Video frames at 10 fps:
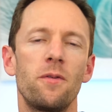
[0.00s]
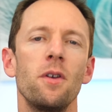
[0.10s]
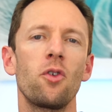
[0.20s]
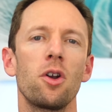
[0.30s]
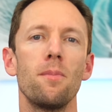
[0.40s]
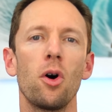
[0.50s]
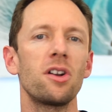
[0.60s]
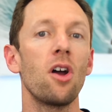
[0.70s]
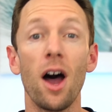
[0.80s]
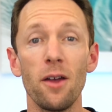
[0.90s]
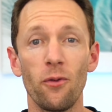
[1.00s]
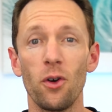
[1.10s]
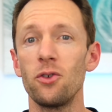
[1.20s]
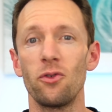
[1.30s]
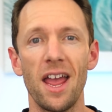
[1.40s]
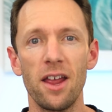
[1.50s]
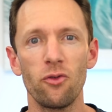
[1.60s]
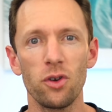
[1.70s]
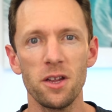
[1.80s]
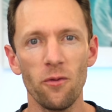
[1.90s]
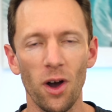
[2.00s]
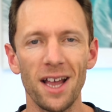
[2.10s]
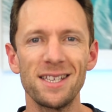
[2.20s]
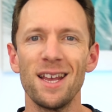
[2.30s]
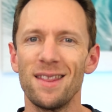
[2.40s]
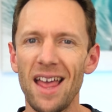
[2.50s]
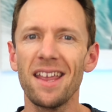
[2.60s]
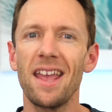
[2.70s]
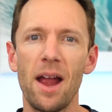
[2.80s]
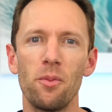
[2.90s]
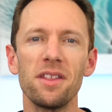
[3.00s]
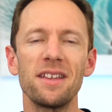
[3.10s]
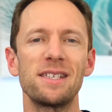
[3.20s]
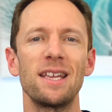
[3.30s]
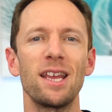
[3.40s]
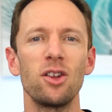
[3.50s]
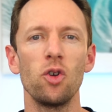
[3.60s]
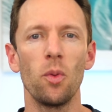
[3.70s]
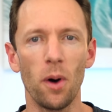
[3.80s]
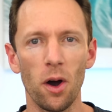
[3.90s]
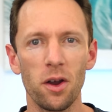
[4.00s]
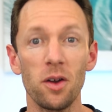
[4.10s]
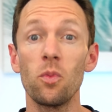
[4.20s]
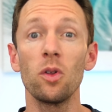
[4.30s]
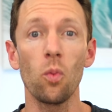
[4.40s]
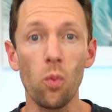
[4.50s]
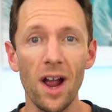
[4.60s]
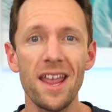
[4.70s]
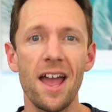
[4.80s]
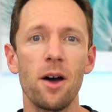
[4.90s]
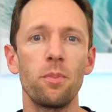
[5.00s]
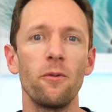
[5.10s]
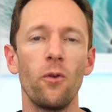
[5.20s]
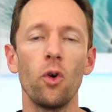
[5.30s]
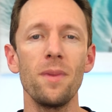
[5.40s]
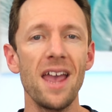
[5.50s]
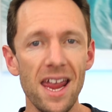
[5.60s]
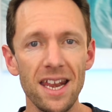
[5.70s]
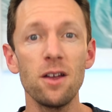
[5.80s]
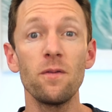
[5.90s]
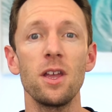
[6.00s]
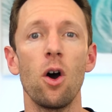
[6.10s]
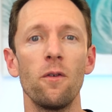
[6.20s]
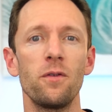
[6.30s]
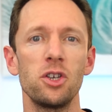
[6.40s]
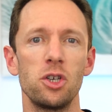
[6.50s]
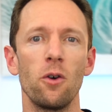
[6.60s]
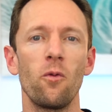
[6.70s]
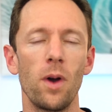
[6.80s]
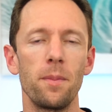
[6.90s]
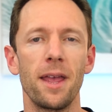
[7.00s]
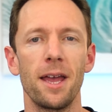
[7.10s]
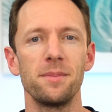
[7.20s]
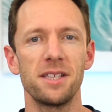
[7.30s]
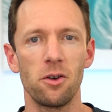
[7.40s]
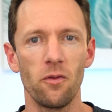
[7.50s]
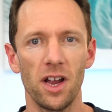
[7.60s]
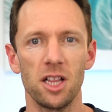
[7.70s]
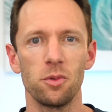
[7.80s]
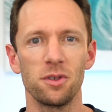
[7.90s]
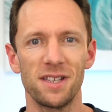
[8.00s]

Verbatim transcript: if you've got a modern iPhone or an Android device, that camera that's sitting in your pocket will way outperform any of the off-the-shelf webcams that are available